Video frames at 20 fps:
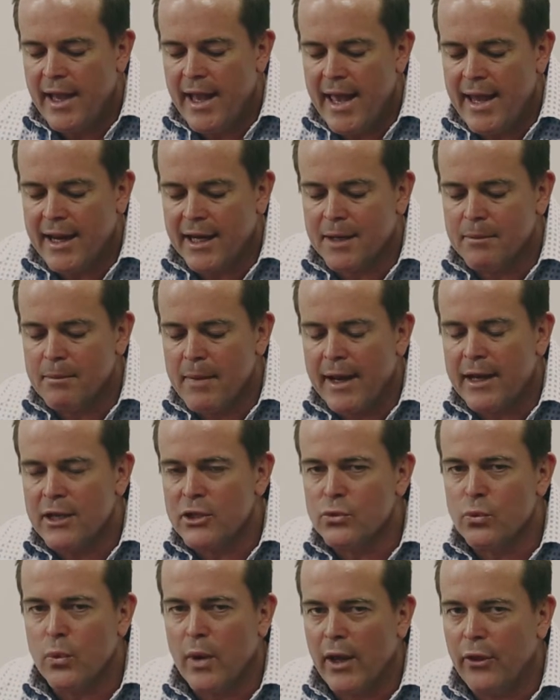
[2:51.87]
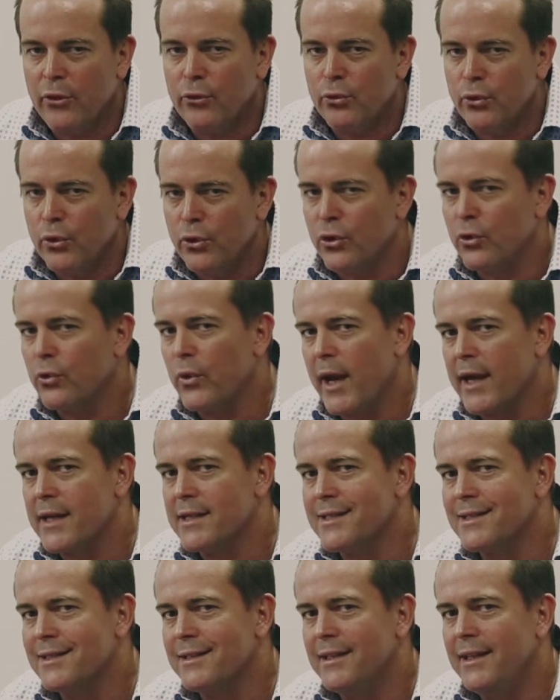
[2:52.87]
and it can make its way through the
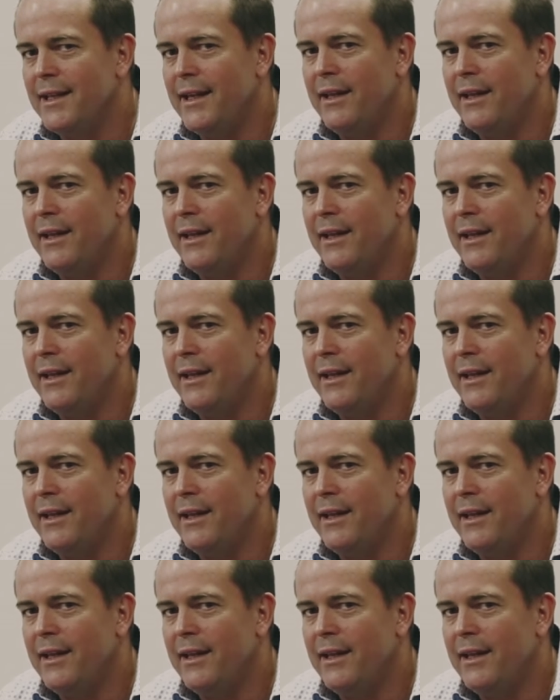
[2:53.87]
cracks